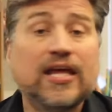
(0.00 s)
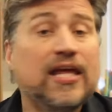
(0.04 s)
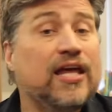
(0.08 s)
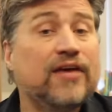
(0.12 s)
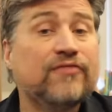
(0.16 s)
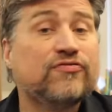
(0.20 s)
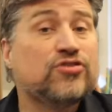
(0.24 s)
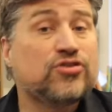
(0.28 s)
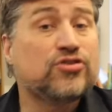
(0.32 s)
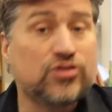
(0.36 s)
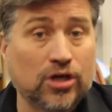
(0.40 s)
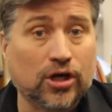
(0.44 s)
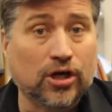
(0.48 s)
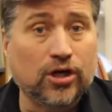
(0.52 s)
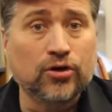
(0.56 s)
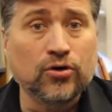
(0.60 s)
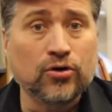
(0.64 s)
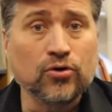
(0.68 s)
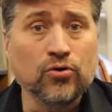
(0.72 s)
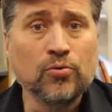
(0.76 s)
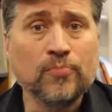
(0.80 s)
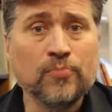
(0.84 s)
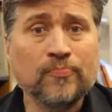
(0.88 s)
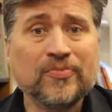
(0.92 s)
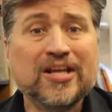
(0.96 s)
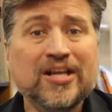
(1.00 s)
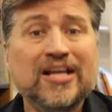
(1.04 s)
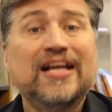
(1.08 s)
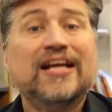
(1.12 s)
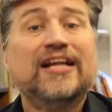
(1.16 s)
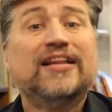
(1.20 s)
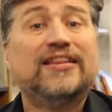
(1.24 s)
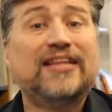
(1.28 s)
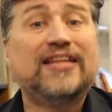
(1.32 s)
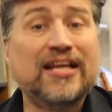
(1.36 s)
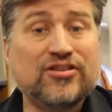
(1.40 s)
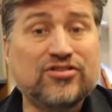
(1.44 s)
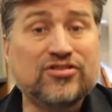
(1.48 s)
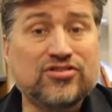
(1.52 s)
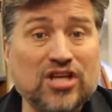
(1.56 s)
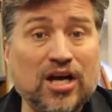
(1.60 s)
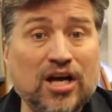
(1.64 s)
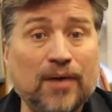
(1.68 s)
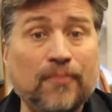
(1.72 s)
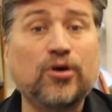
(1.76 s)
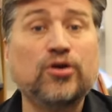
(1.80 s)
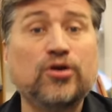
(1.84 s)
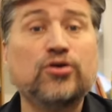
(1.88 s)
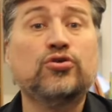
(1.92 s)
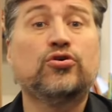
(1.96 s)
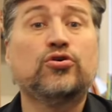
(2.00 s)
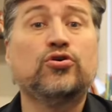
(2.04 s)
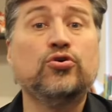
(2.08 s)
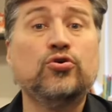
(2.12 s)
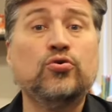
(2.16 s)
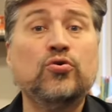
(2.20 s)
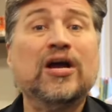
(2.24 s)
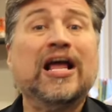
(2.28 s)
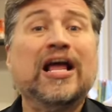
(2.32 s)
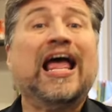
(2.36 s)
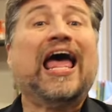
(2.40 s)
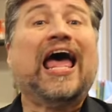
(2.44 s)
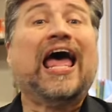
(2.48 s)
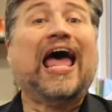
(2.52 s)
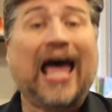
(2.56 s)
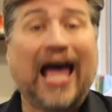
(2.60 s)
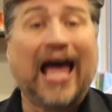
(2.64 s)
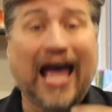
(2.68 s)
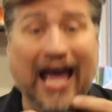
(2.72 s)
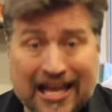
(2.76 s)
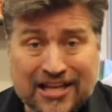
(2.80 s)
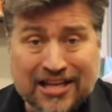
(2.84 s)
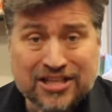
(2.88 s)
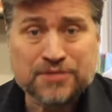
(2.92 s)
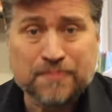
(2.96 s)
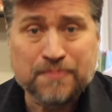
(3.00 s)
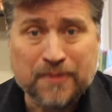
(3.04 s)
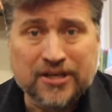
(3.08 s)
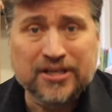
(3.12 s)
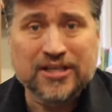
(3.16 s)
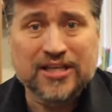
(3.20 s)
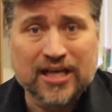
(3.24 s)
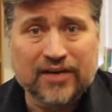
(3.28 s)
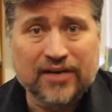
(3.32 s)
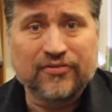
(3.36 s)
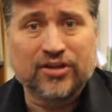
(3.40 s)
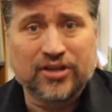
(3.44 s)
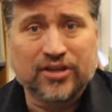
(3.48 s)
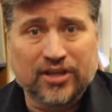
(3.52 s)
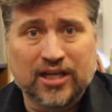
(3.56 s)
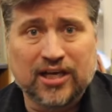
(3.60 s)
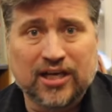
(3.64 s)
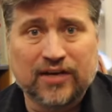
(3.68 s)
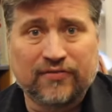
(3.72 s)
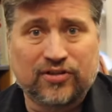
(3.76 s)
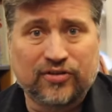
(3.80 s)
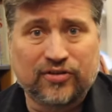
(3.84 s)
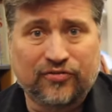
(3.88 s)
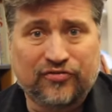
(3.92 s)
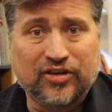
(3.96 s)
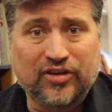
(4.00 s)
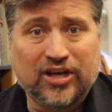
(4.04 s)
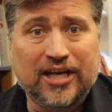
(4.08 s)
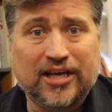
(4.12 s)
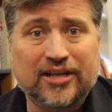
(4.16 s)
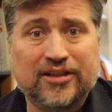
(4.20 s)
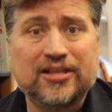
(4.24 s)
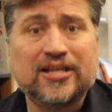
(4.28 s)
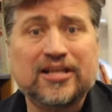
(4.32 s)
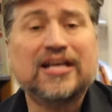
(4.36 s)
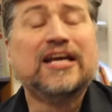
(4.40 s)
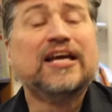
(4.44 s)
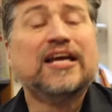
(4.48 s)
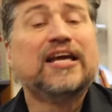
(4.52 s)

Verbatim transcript: If so, then someone who has been given the gift of faith